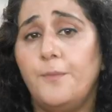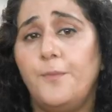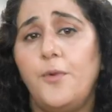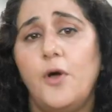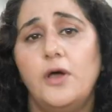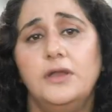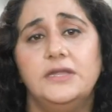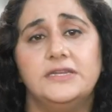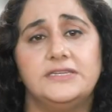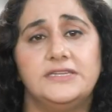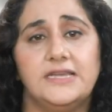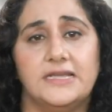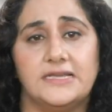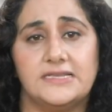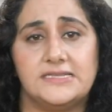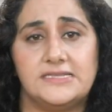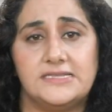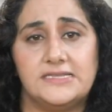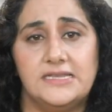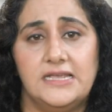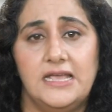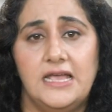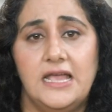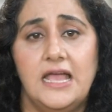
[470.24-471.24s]

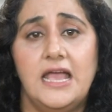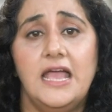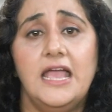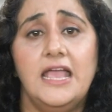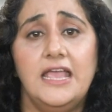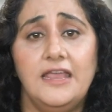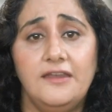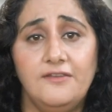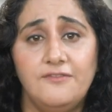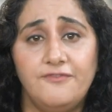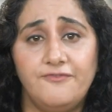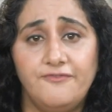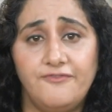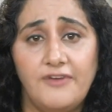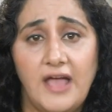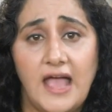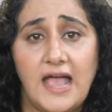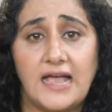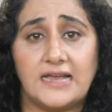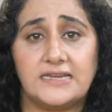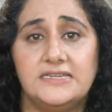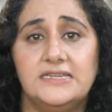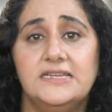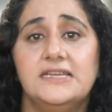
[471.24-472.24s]
politics. In
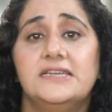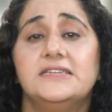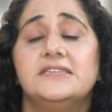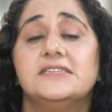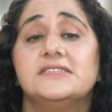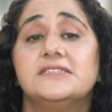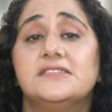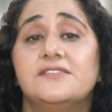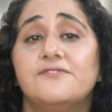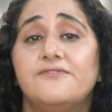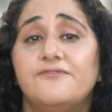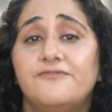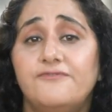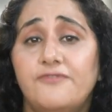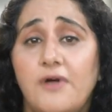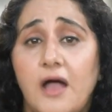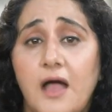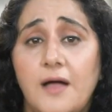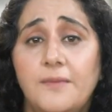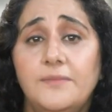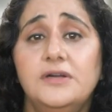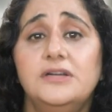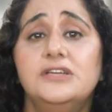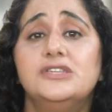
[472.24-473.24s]
fact, it is the
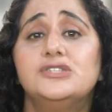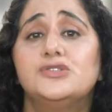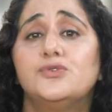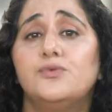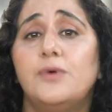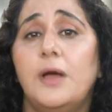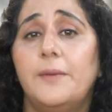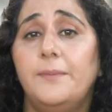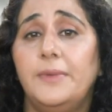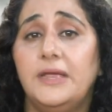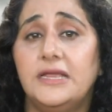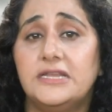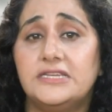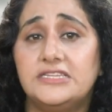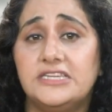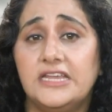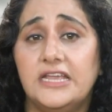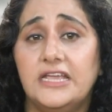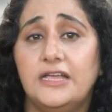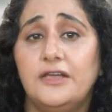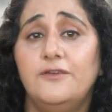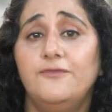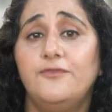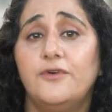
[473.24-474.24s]
farmers who are being
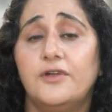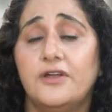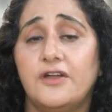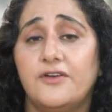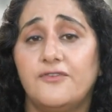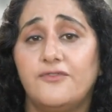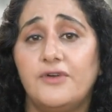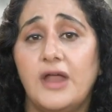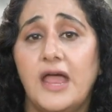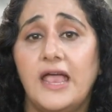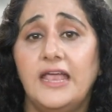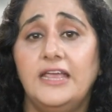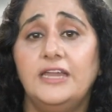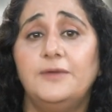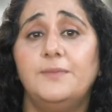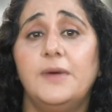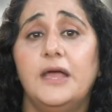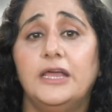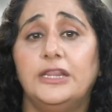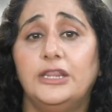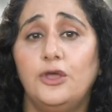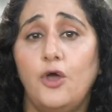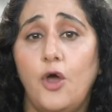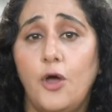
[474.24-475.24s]
taken for a ride
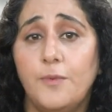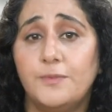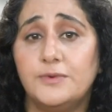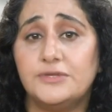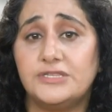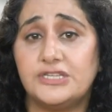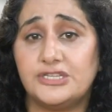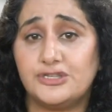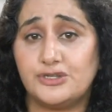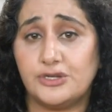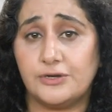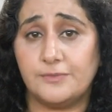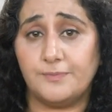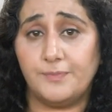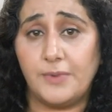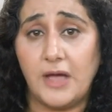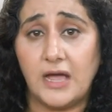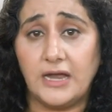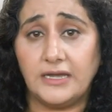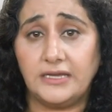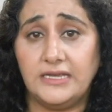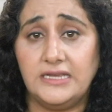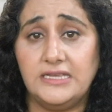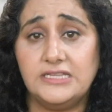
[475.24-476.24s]
by the opposition
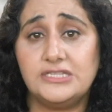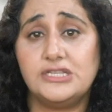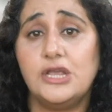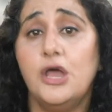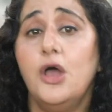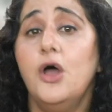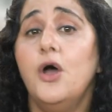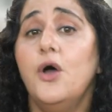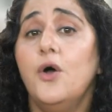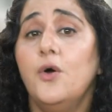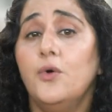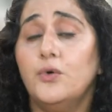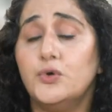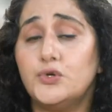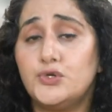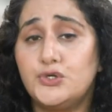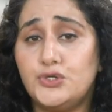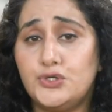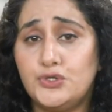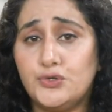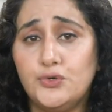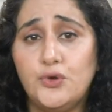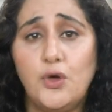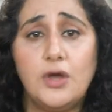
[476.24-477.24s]
parties who
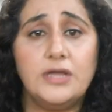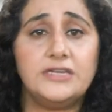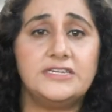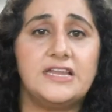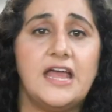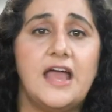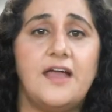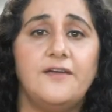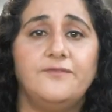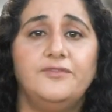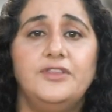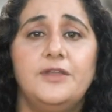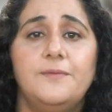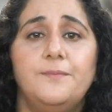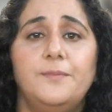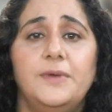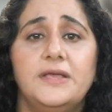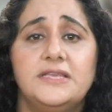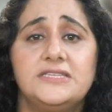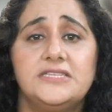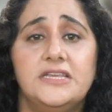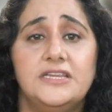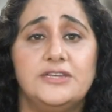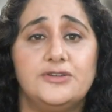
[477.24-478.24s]
do not have their
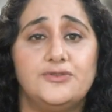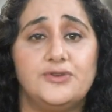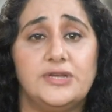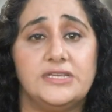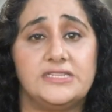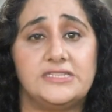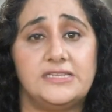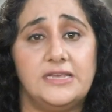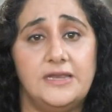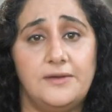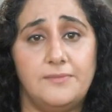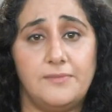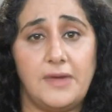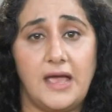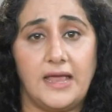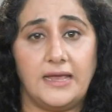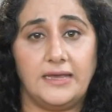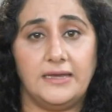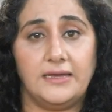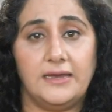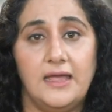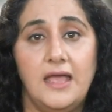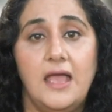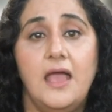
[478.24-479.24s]
best interest in
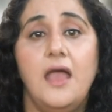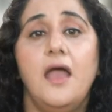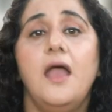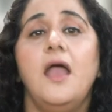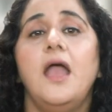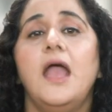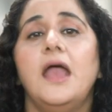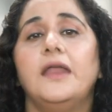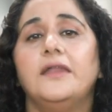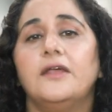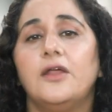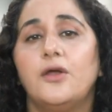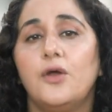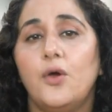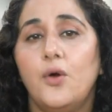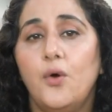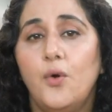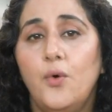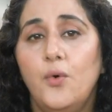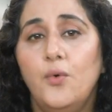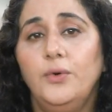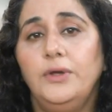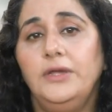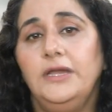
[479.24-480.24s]
mind and are
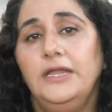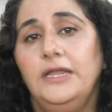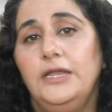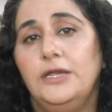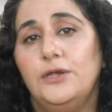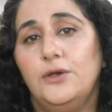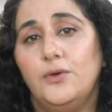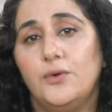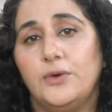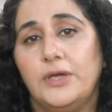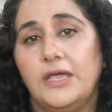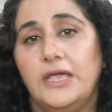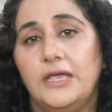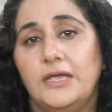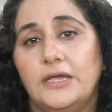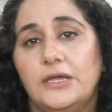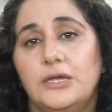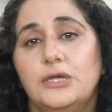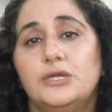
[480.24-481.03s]
only looking